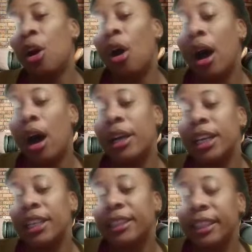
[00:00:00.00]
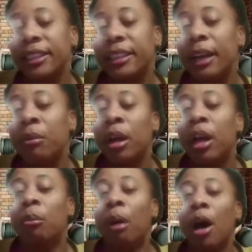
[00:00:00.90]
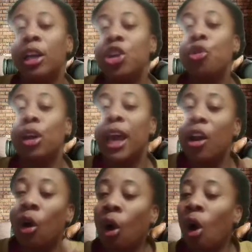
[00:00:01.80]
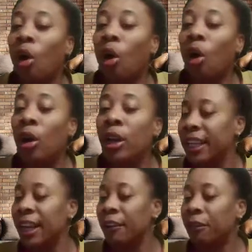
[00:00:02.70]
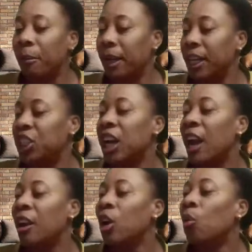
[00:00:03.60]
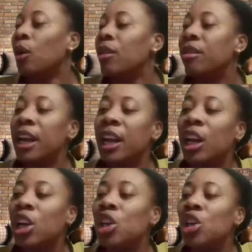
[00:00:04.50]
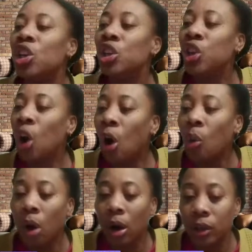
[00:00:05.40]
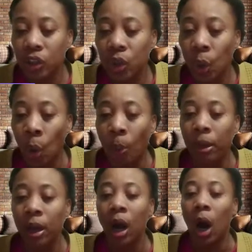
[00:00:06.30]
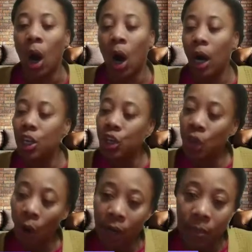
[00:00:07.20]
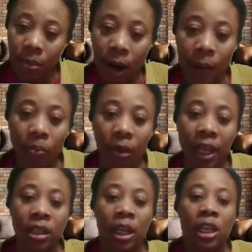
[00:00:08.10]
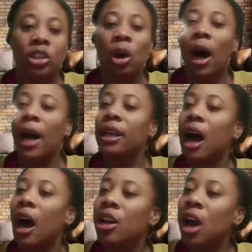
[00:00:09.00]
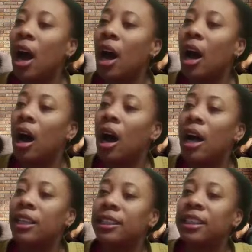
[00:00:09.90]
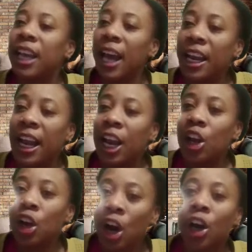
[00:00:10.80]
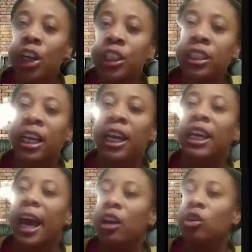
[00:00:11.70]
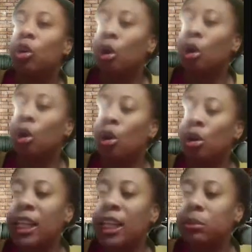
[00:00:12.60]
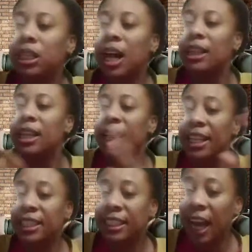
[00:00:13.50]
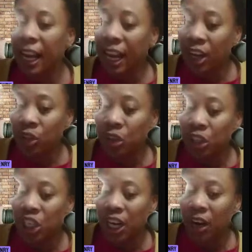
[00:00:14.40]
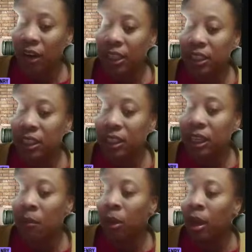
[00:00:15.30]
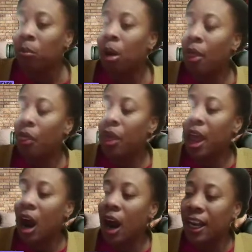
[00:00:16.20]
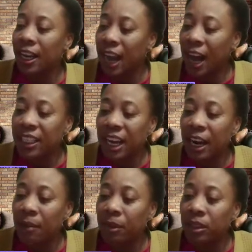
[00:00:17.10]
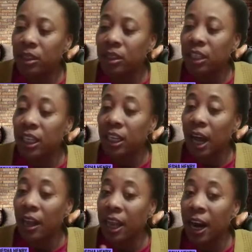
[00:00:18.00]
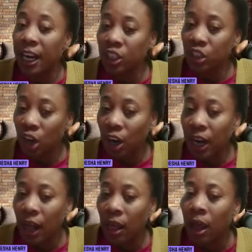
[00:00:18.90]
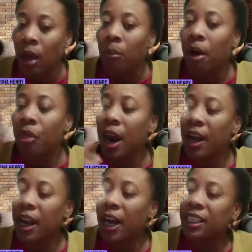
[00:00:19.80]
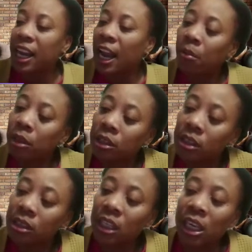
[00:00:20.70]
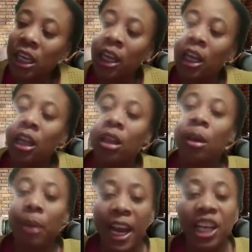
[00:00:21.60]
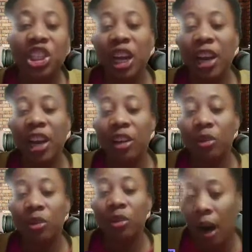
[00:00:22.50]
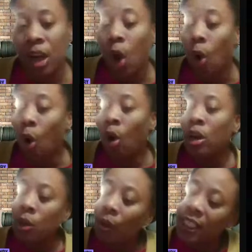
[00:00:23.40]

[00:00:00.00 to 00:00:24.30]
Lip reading: or their system, but you can only see information within your work scope or your department. So a CNA nurse can go to the hospital, they can sign on to the general system, but they are not able to see, and they're internal, but they are not able to see the patient record. Only what